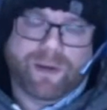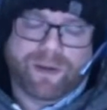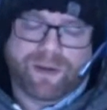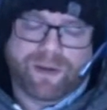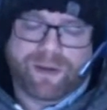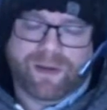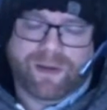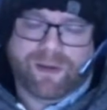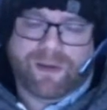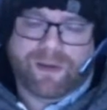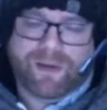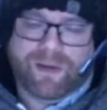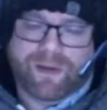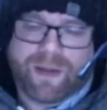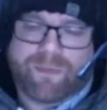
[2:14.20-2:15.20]

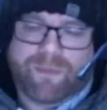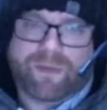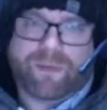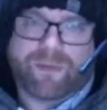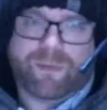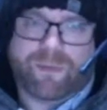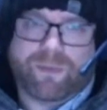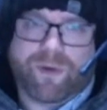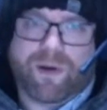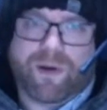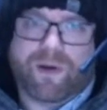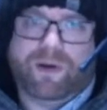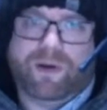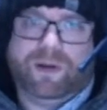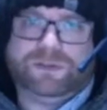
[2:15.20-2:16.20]
and that was where
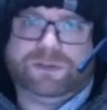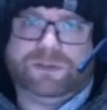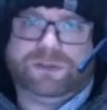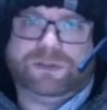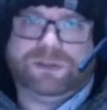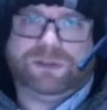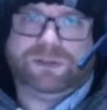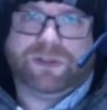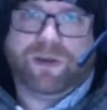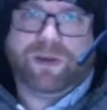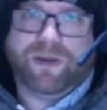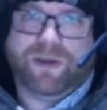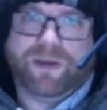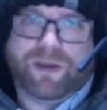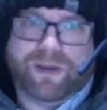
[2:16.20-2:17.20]
I got introduced to
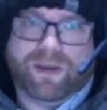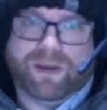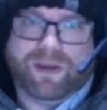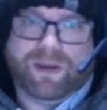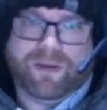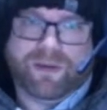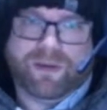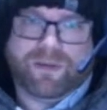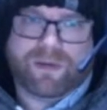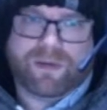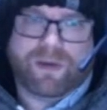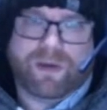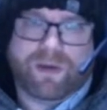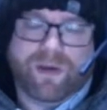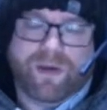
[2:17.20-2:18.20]
it, and
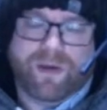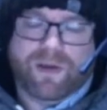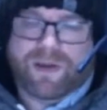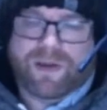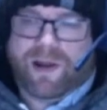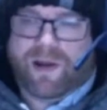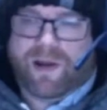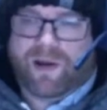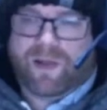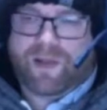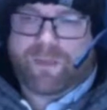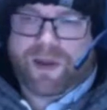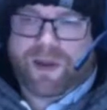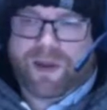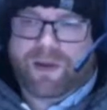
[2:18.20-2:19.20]
so
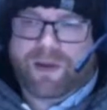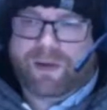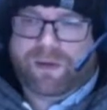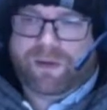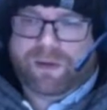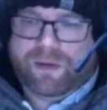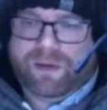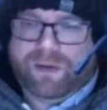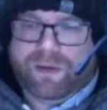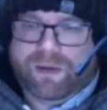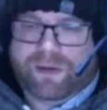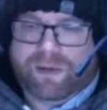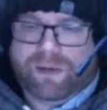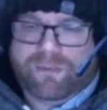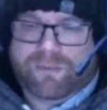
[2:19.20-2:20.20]
downloaded the beta,
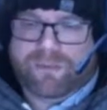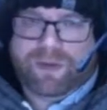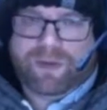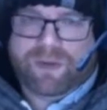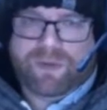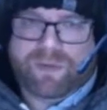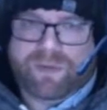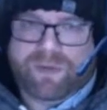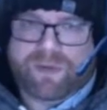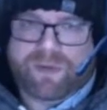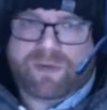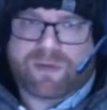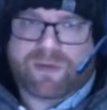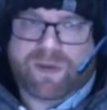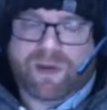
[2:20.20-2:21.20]
and then
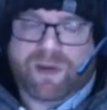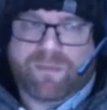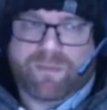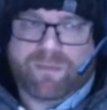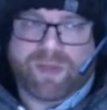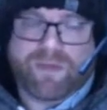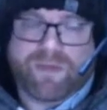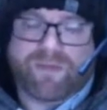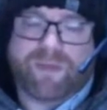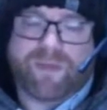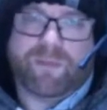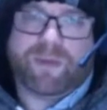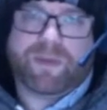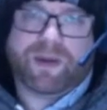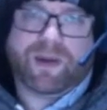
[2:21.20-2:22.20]
was there from
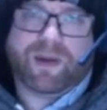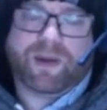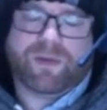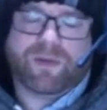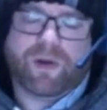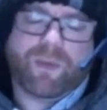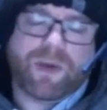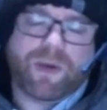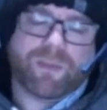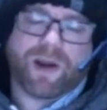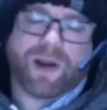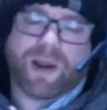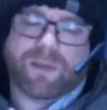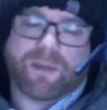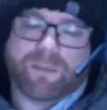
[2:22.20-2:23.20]
the beginning. Took a wee
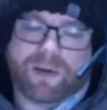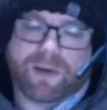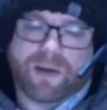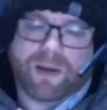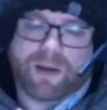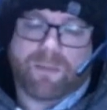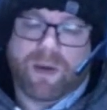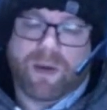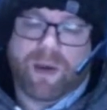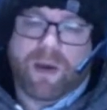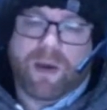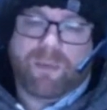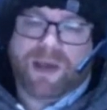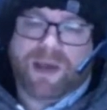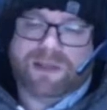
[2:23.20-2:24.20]
break, but
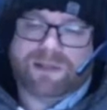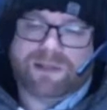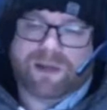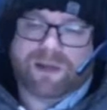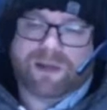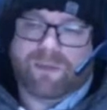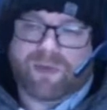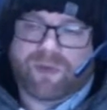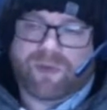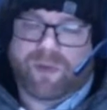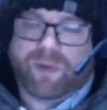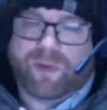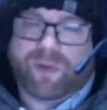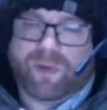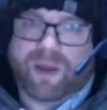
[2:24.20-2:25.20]
basically it was
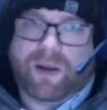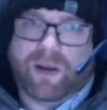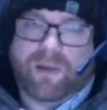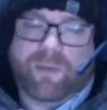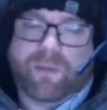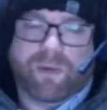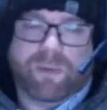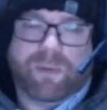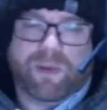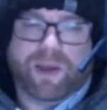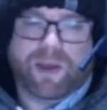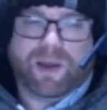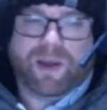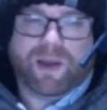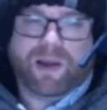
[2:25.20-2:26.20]
through a LAN. Like, we were all
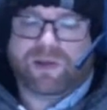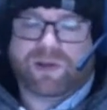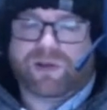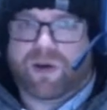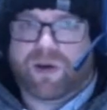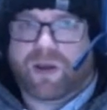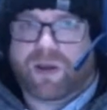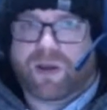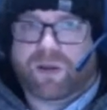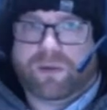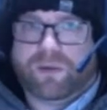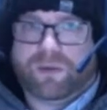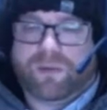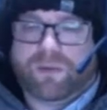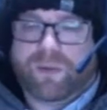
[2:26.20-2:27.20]
playing Counter-Strike
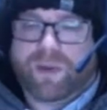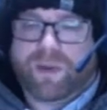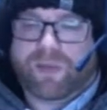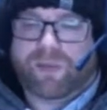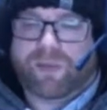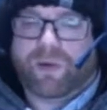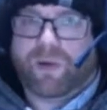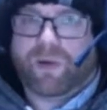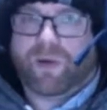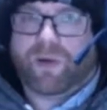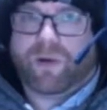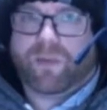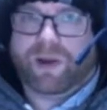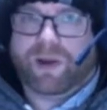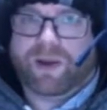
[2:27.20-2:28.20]
and Quake 3
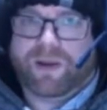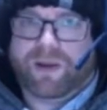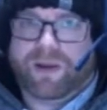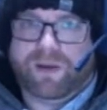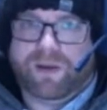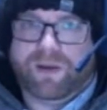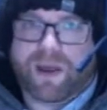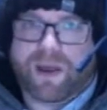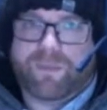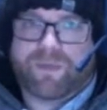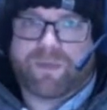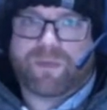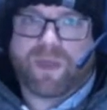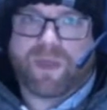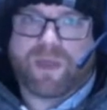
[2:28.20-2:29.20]
Rocket Arena and
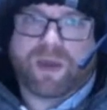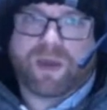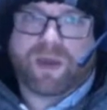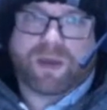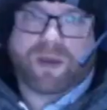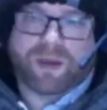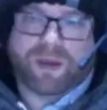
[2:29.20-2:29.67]
games like that,